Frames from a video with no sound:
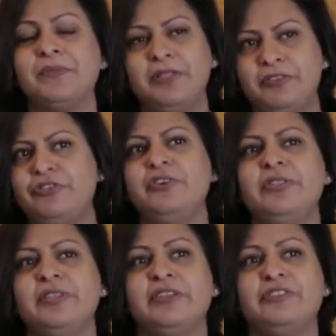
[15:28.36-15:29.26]
The
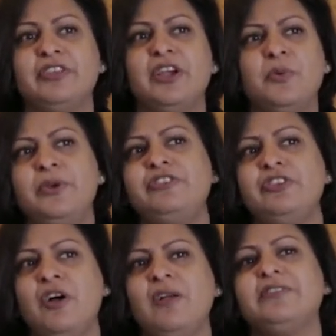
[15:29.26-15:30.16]
truth is, we do
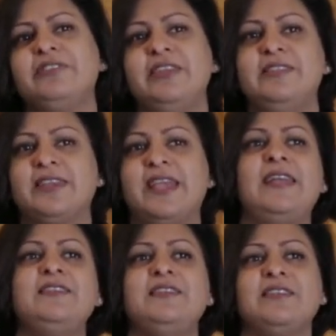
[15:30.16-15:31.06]
not see the
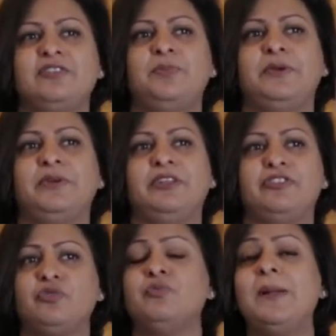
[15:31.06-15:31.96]
Kenyan
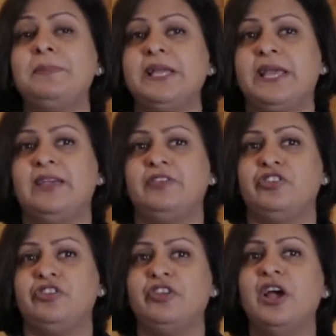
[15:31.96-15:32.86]
experience
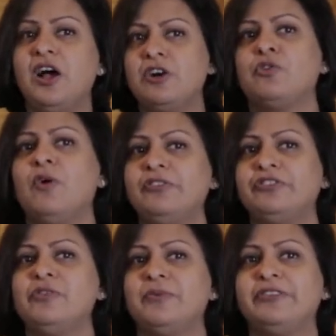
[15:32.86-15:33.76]
replicated across
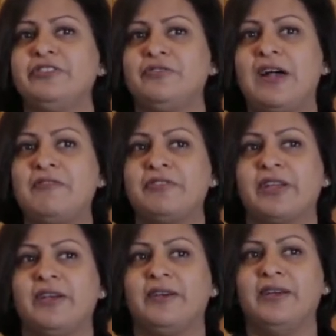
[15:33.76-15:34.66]
the rest of
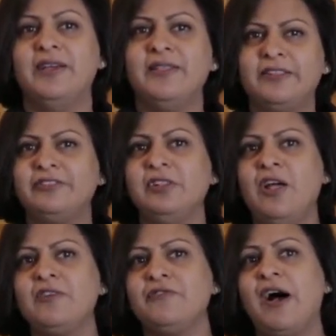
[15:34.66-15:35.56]
Africa. There's a
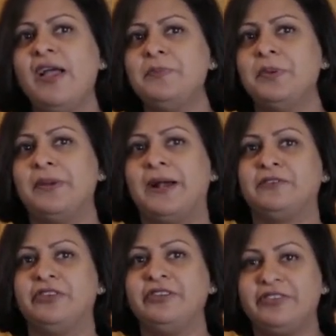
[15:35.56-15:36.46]
lot of hype
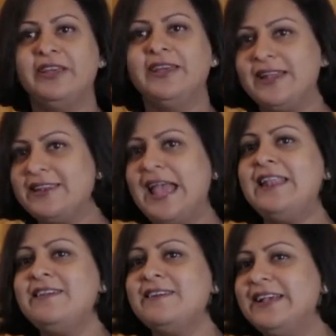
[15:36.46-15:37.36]
about it, and
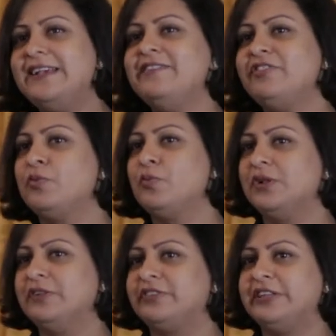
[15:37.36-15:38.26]
Kenya is the
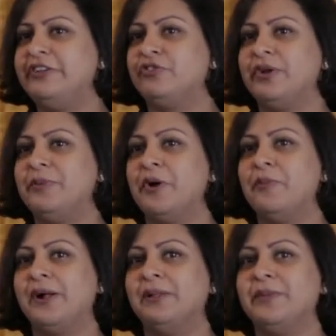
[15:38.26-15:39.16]
world's leader in
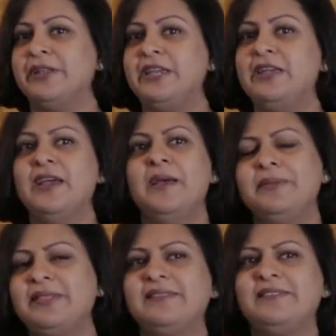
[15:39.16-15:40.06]
mobile money,
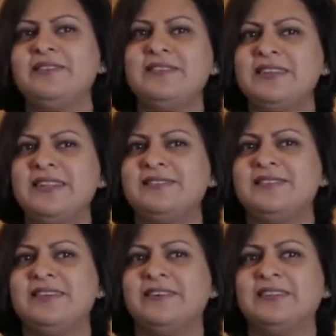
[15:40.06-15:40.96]
but that doesn't
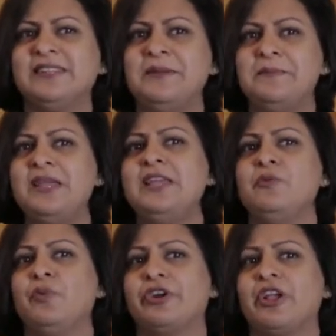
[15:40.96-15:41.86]
necessarily
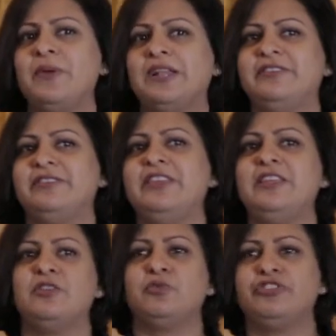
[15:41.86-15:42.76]
mean we're going to see
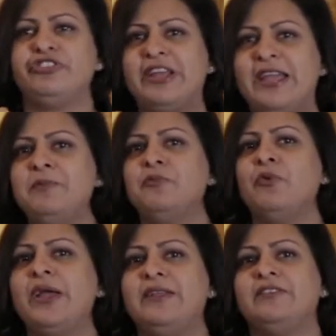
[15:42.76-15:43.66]
the same
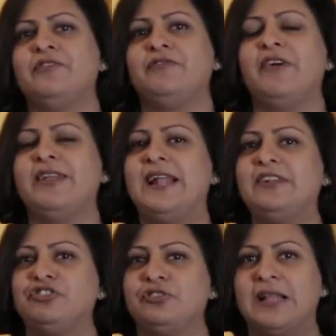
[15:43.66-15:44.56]
rate of
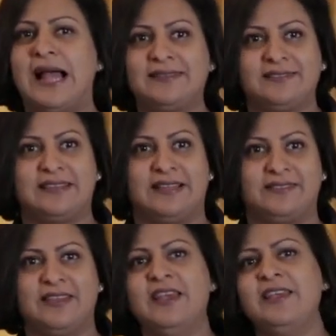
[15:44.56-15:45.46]
financial
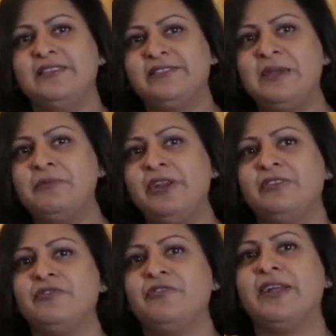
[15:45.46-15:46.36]
access, the same
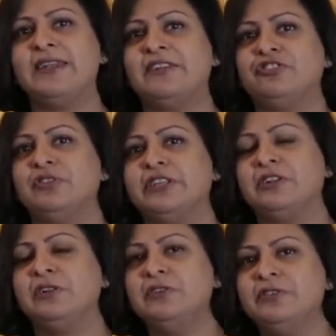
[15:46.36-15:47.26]
rate of financial
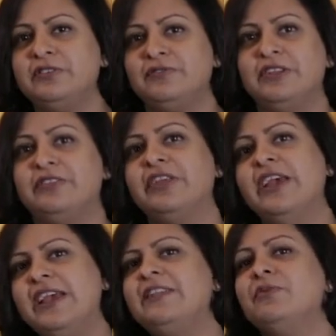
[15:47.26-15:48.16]
inclusiveness
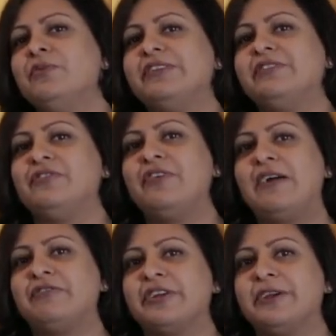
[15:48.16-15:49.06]
in the rest of
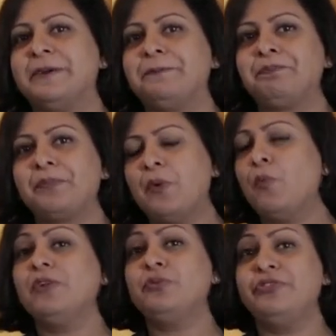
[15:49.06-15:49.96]
Africa.
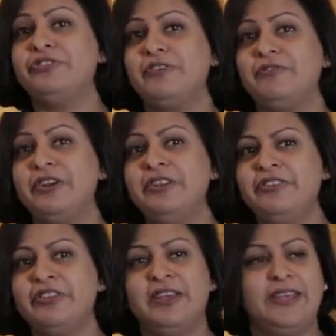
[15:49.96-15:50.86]
What was
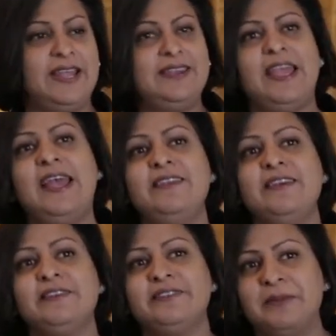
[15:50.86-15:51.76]
different? In
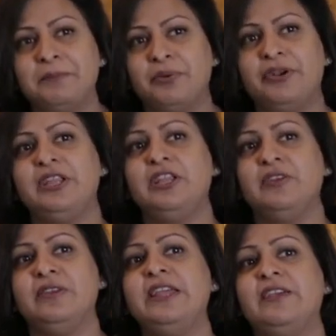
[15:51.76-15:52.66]
Kenya, some pretty
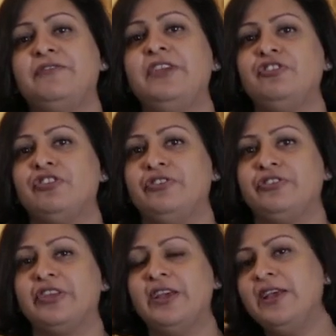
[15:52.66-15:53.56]
unique
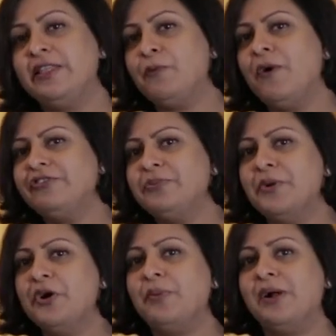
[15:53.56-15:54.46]
features. There was a
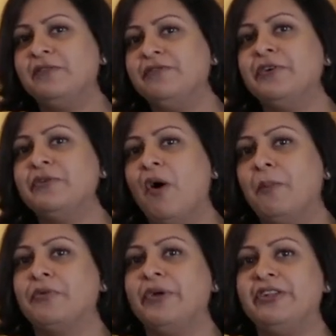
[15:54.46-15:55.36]
mobile phone
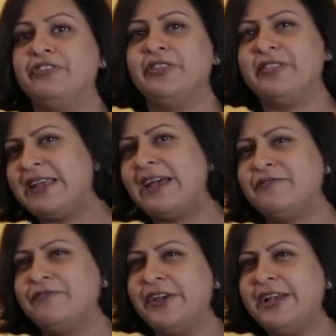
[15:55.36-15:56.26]
operator that had a
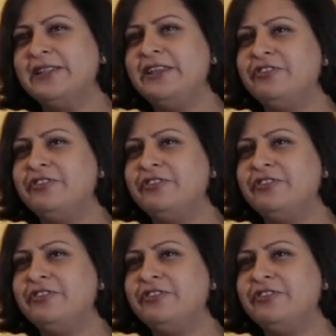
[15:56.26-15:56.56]
fairly